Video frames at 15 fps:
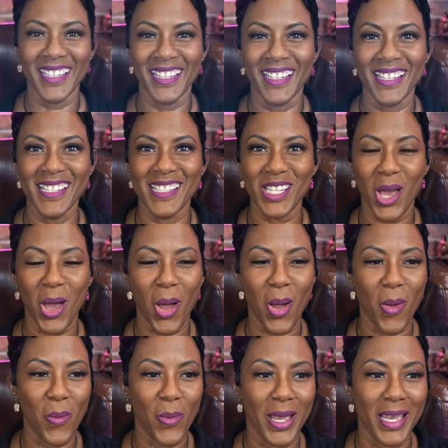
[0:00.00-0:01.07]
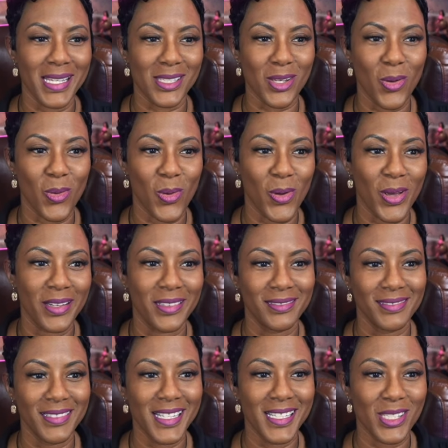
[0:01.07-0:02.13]
it's always on.
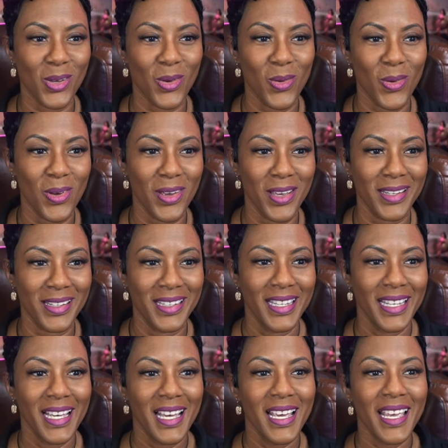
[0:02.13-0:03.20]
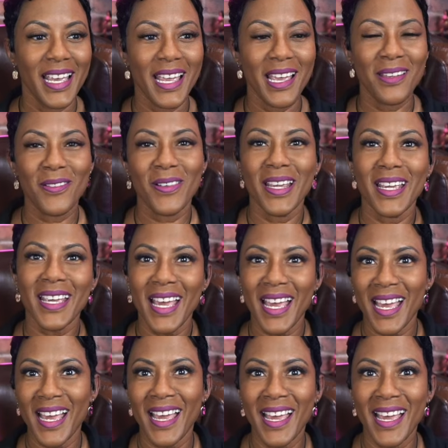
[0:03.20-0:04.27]
It's on.
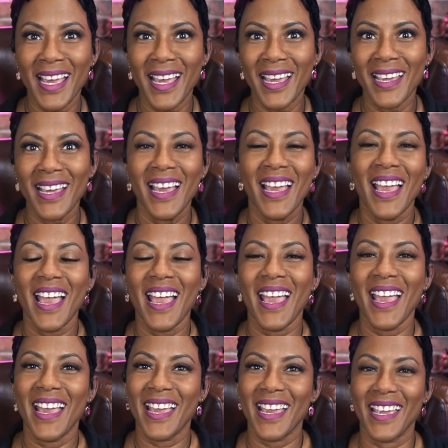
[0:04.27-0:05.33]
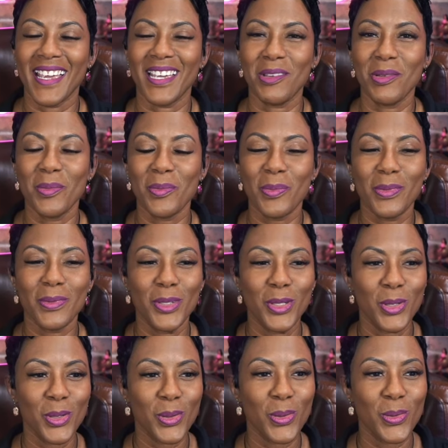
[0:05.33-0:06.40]
Enrique, hey,
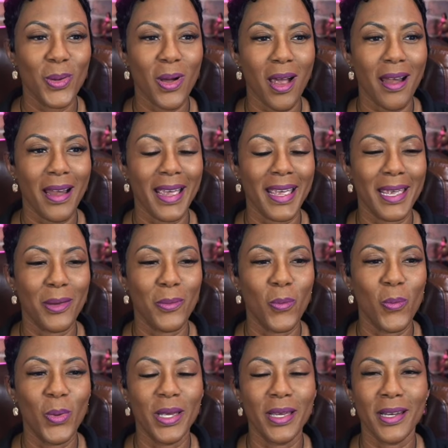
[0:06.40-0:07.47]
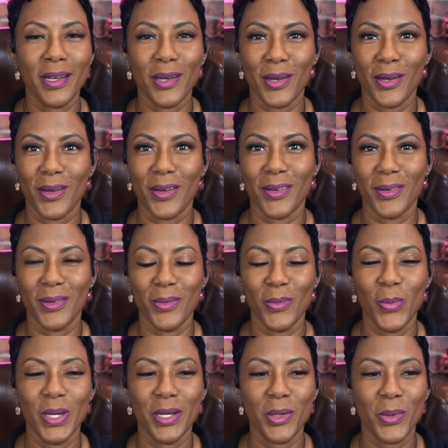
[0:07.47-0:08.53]
you are a winner.
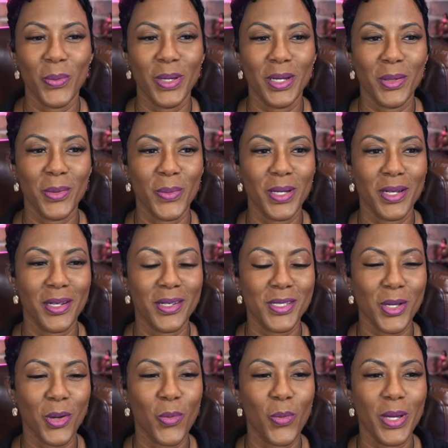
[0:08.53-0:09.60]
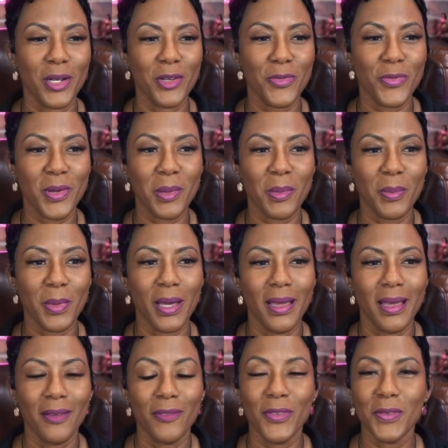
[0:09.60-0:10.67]
Winner, winner, winner. So winner from
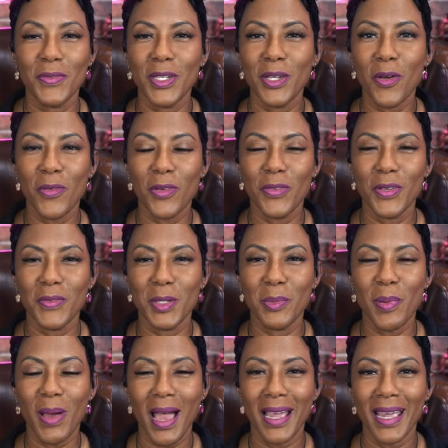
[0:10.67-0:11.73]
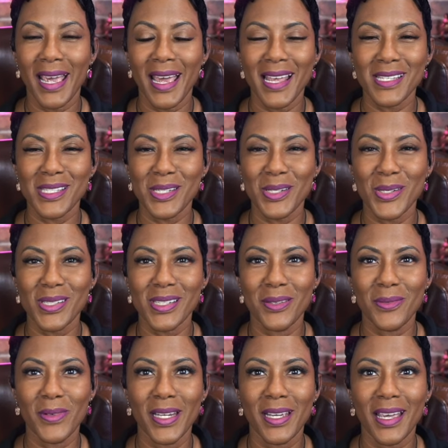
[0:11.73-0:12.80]
50 over 50 podcasters.
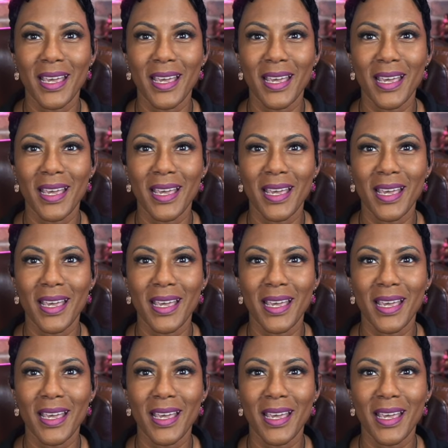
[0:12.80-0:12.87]
Enrique